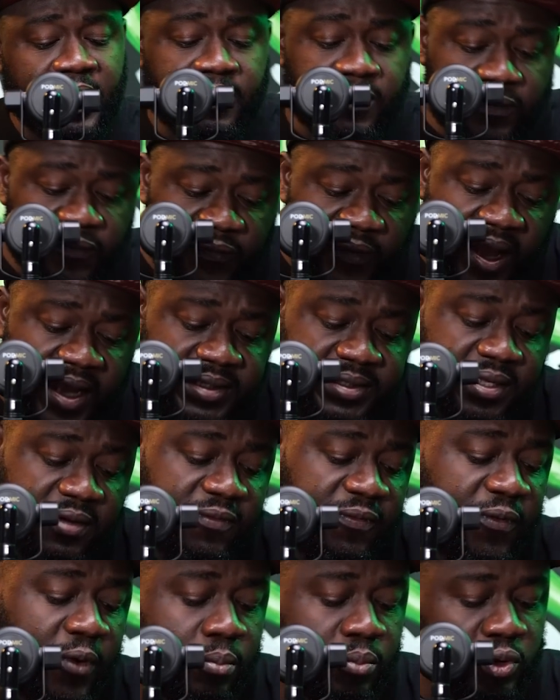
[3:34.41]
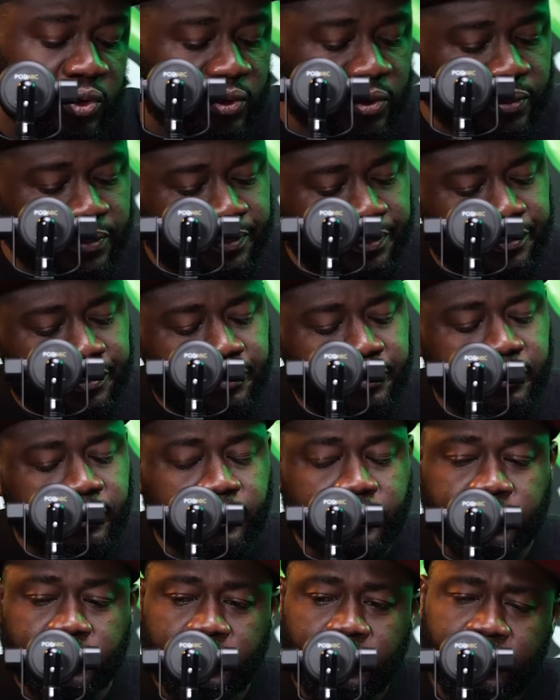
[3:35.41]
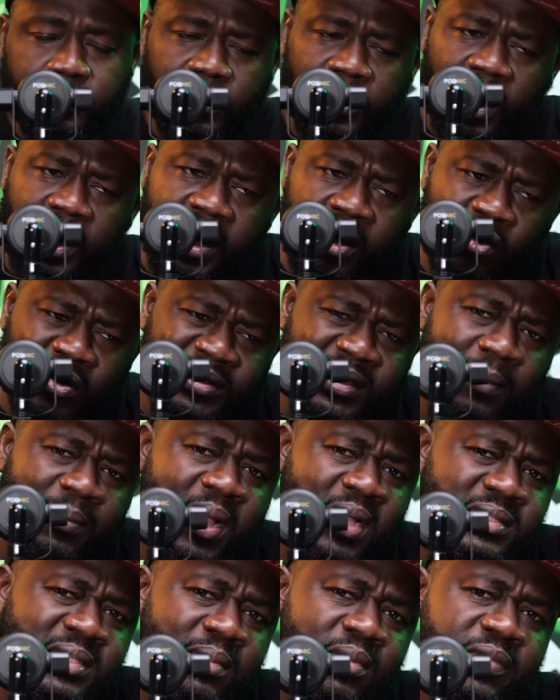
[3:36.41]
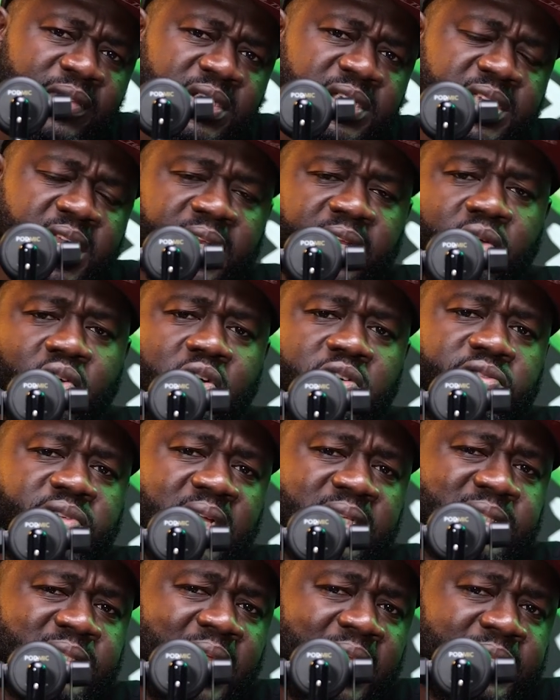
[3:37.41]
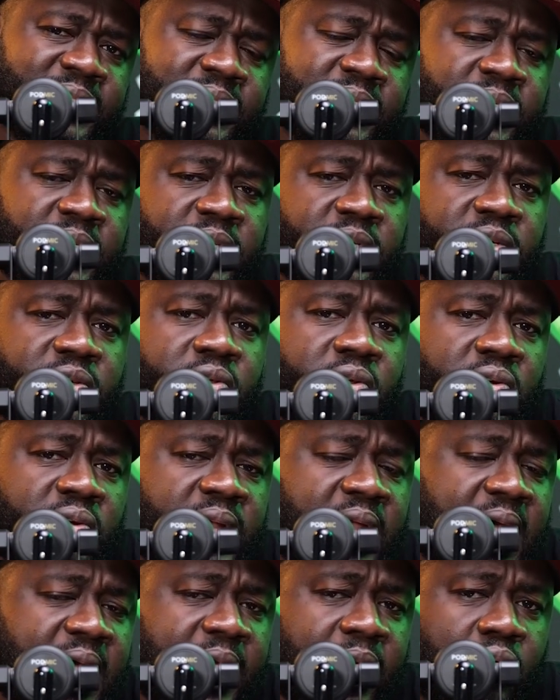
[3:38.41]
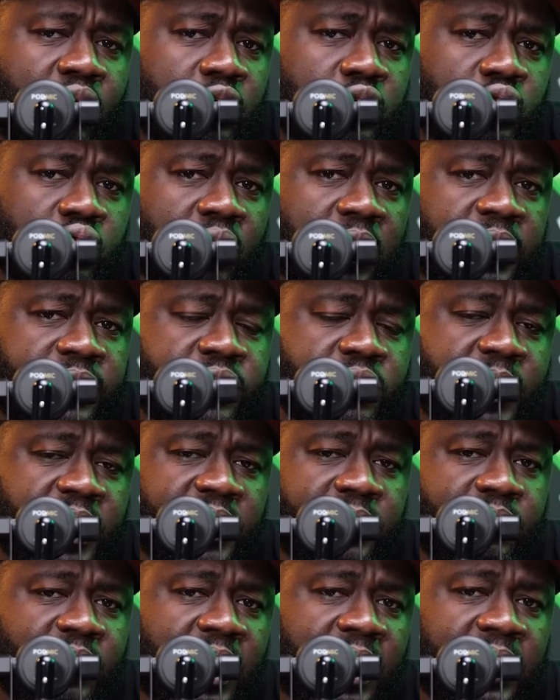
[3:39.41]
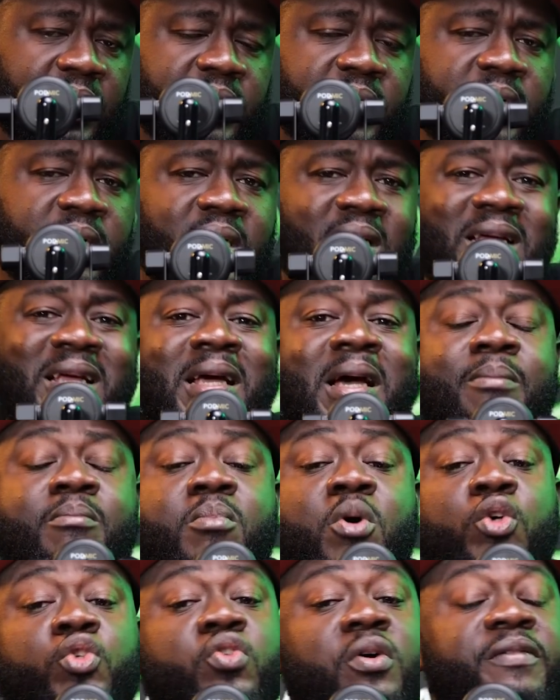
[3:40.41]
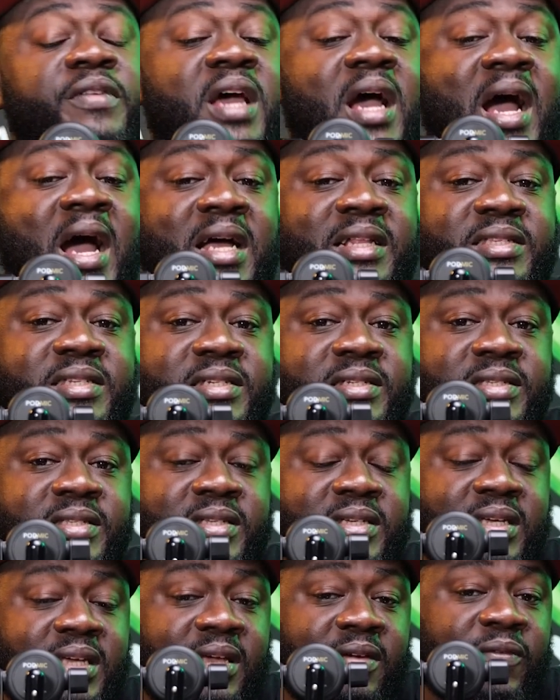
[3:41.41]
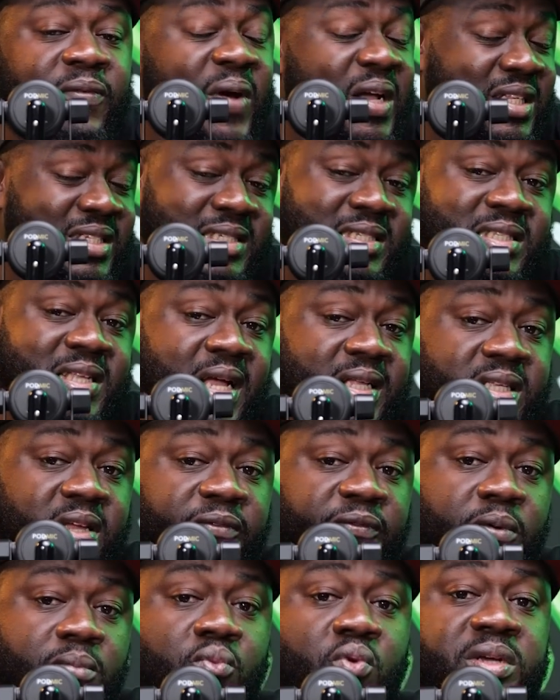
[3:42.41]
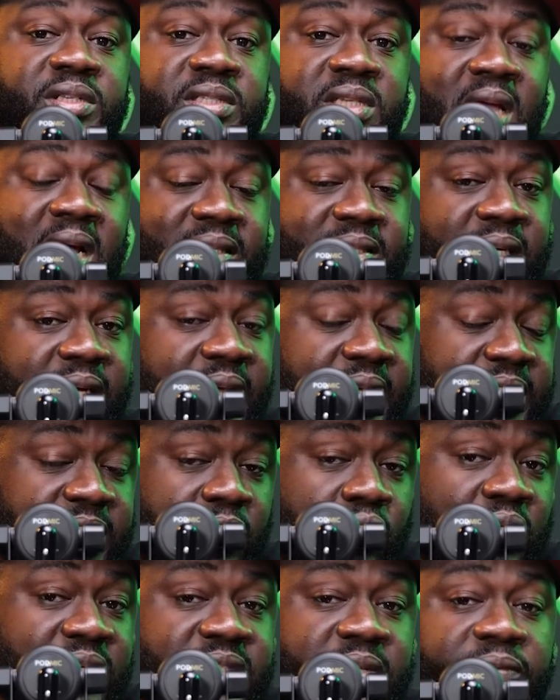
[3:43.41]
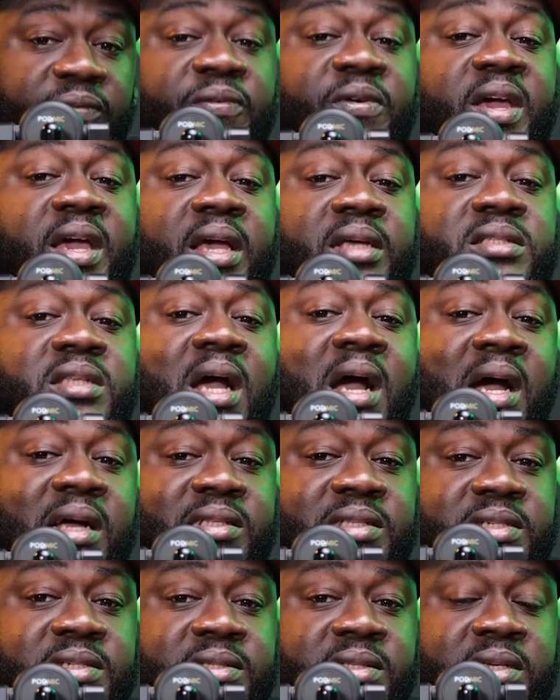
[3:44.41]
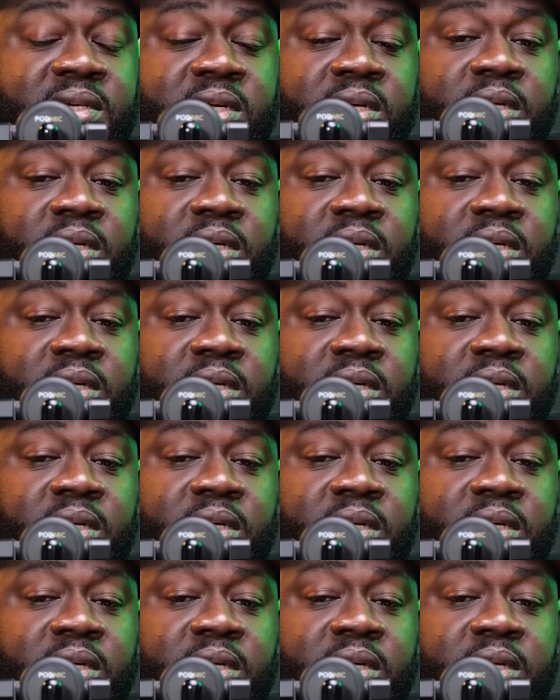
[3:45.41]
first and foremost, it was about some of the shady contracts that, now Ekosu were doing anymore. Most of the artists, in fact, it started from Kwesi Authur, and he was the first artist